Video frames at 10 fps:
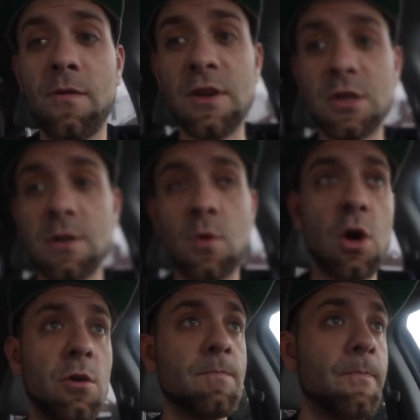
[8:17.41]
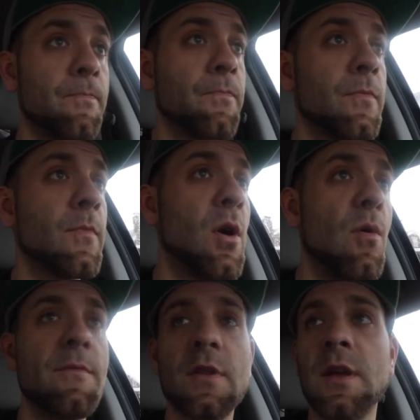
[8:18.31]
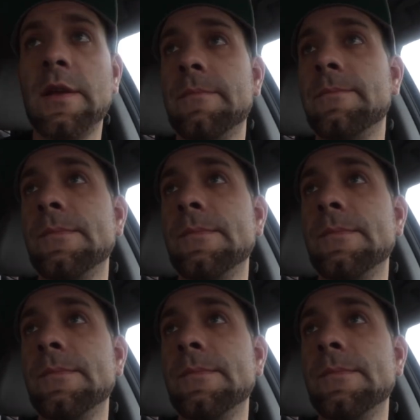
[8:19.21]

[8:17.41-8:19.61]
fishing tomorrow, hopefully.